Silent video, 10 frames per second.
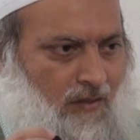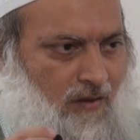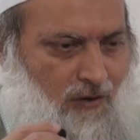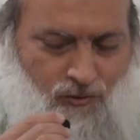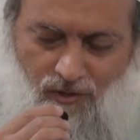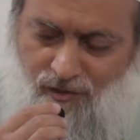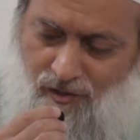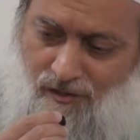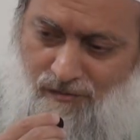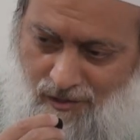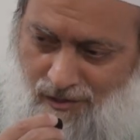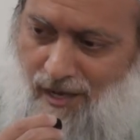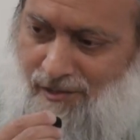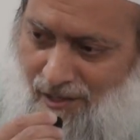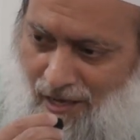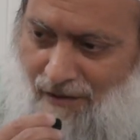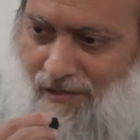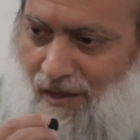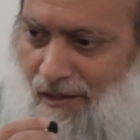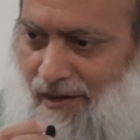But Rasulullah says, yes, they gave
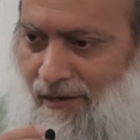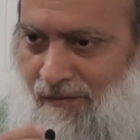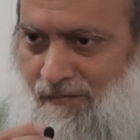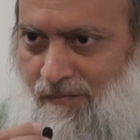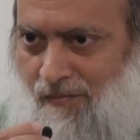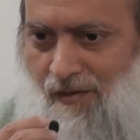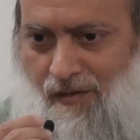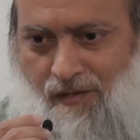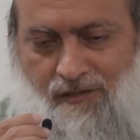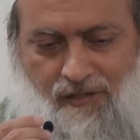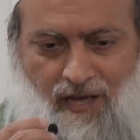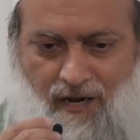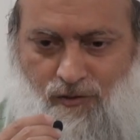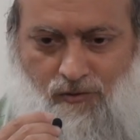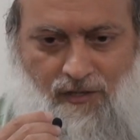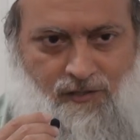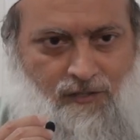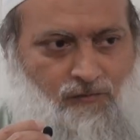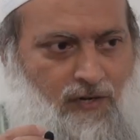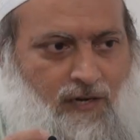the adhan. He said, Ya
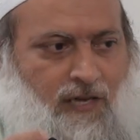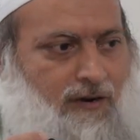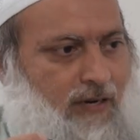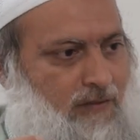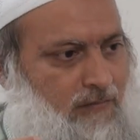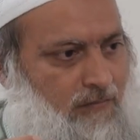Rasulullah, we didn't hear it.